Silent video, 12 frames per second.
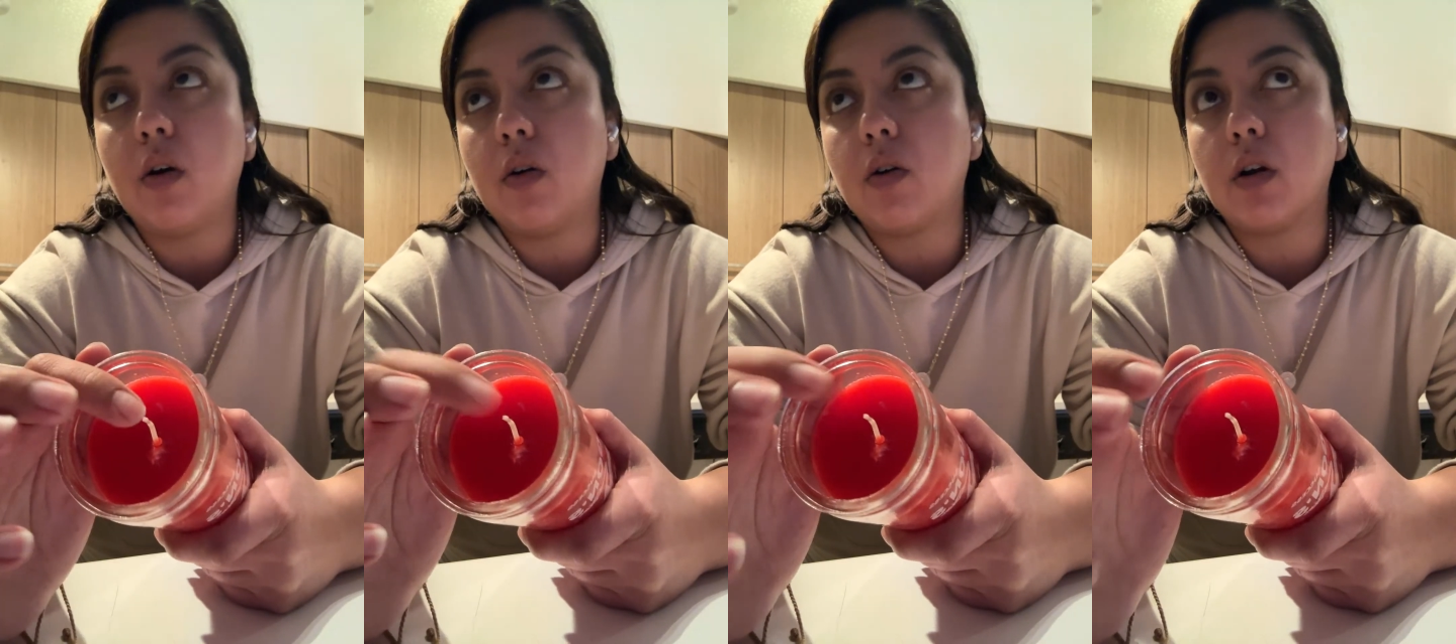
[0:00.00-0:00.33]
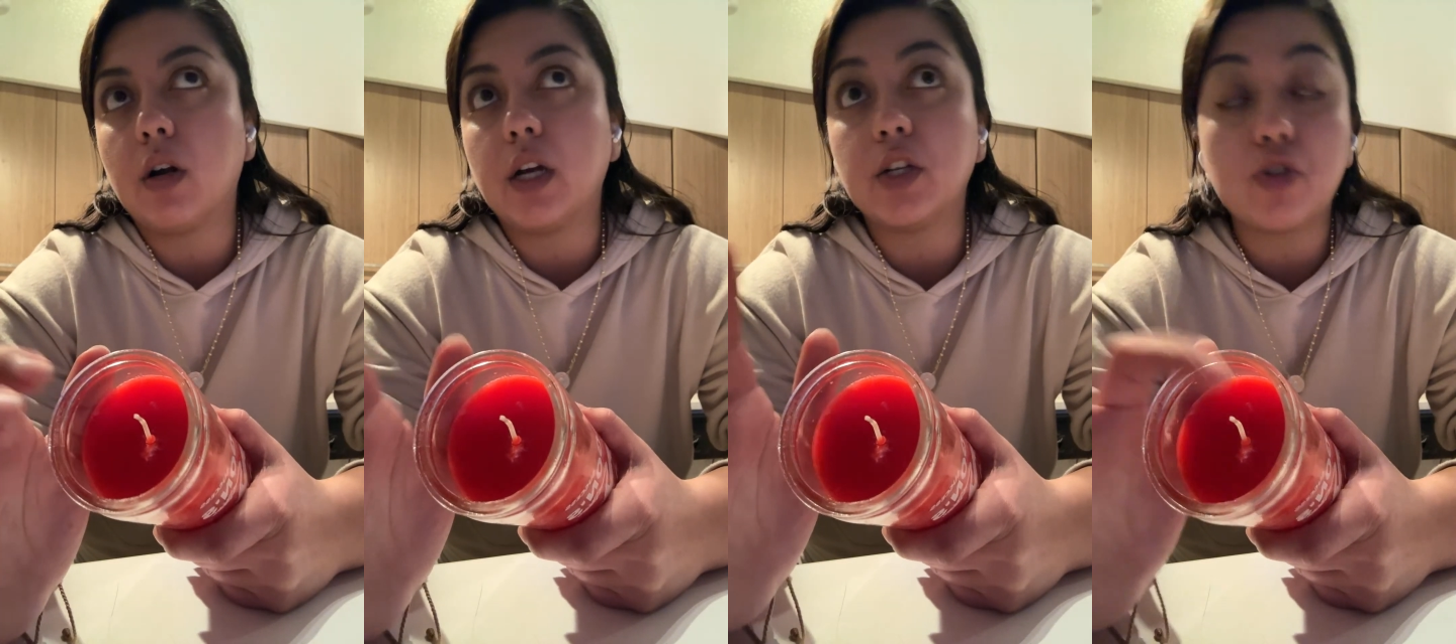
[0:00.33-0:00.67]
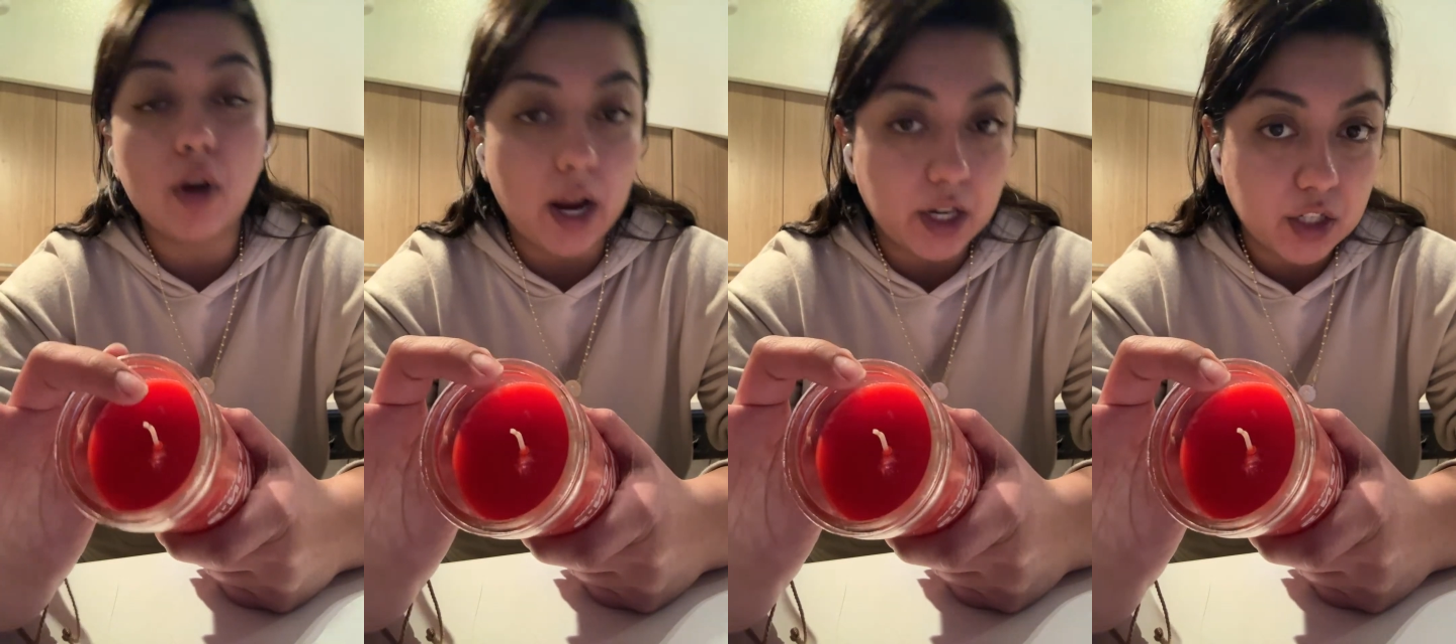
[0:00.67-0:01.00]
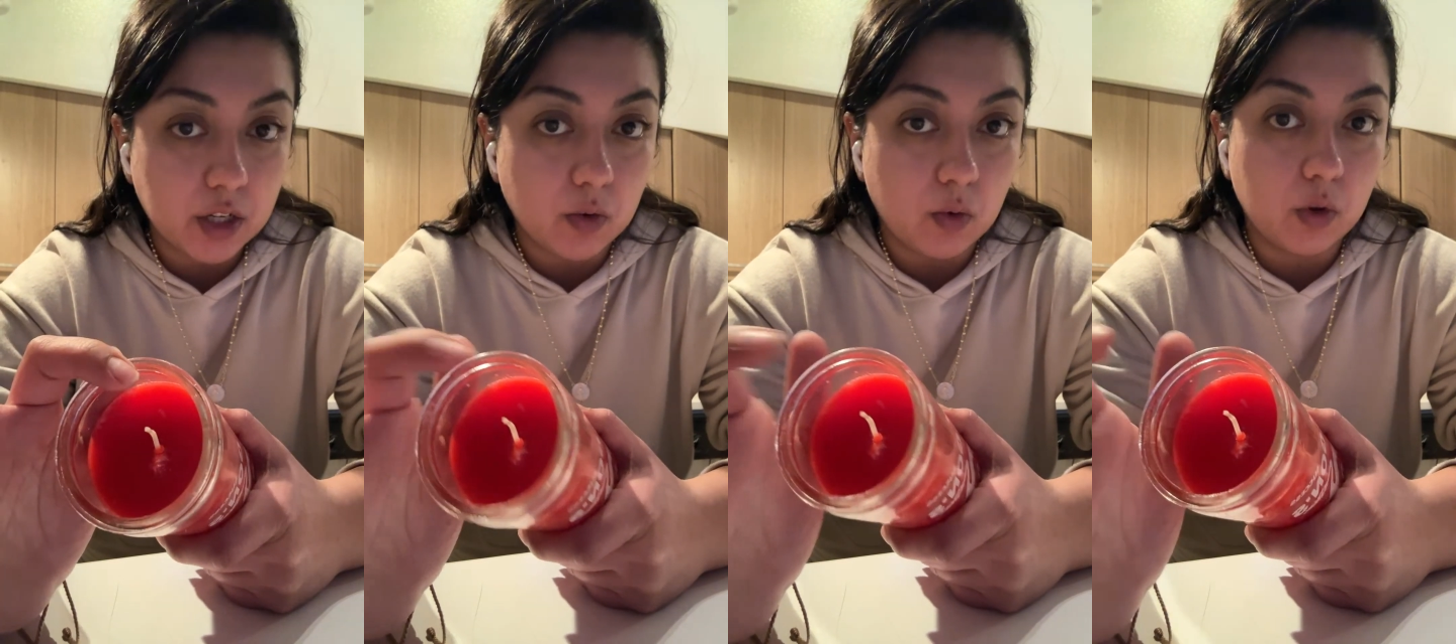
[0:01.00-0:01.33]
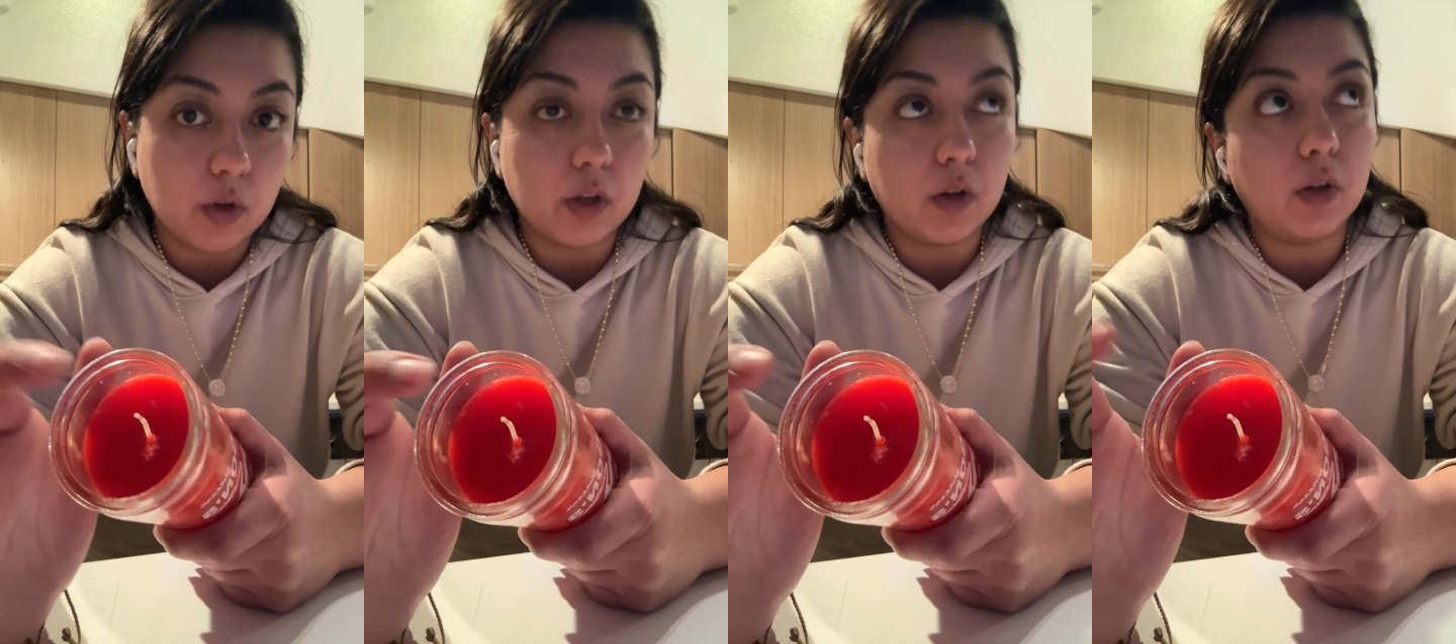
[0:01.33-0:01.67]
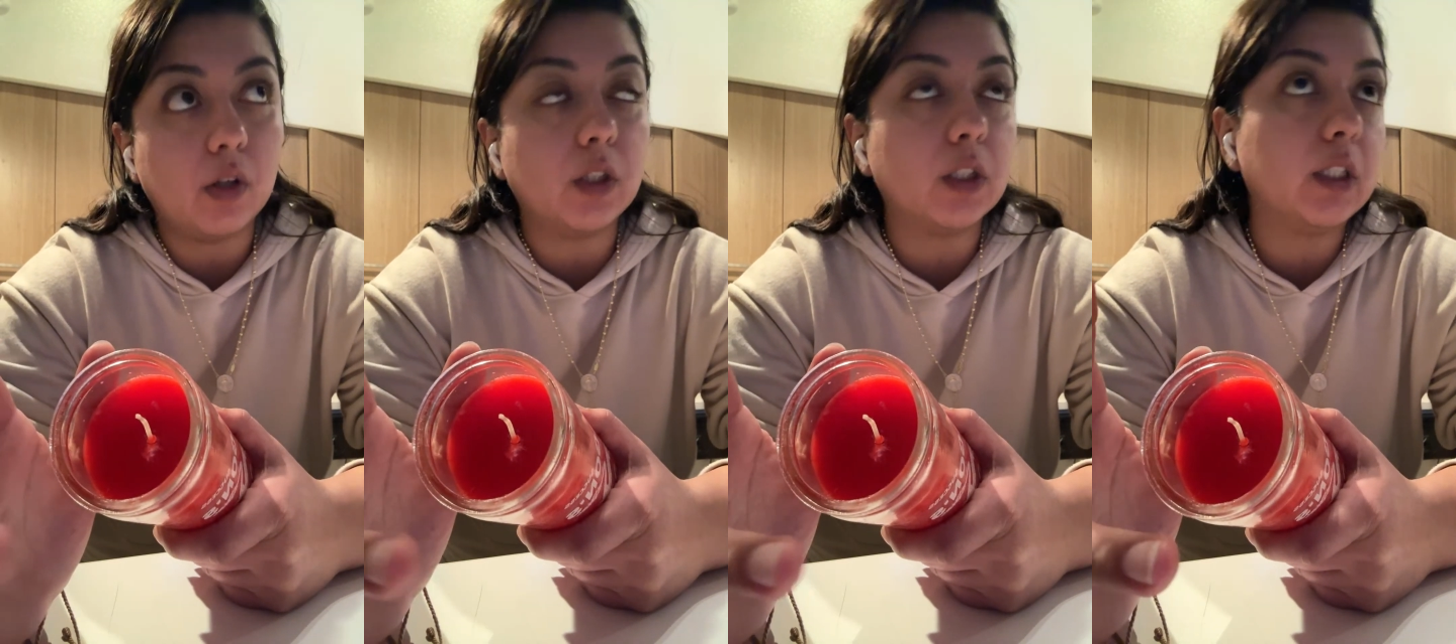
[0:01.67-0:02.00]
or attraction
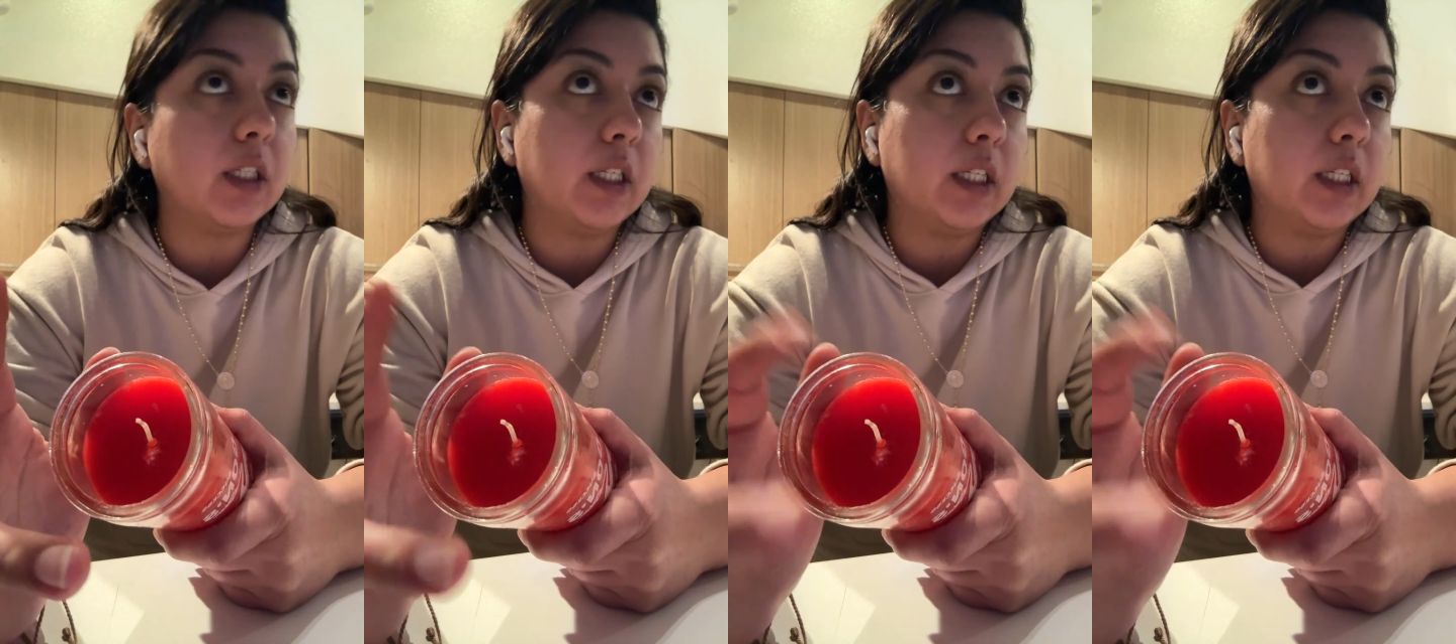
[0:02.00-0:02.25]
oil,